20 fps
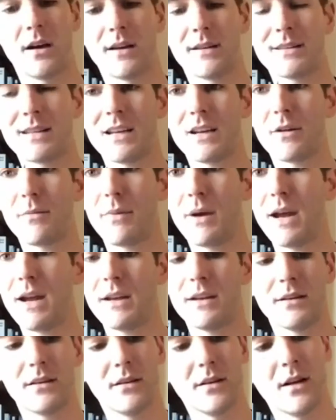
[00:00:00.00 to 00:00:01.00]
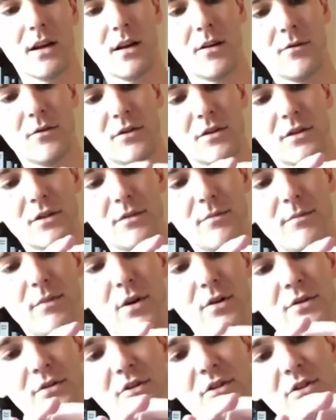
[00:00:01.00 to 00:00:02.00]
take a pen, I'm just going to
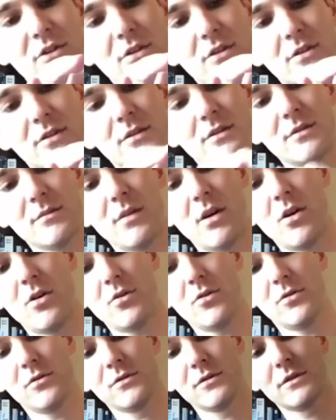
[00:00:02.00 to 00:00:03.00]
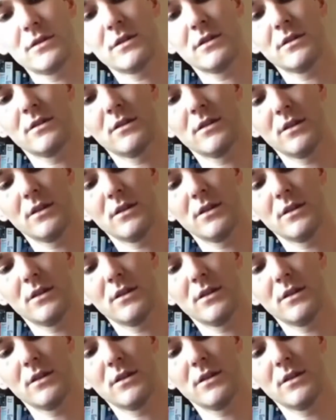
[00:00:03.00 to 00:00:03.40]
punch some holes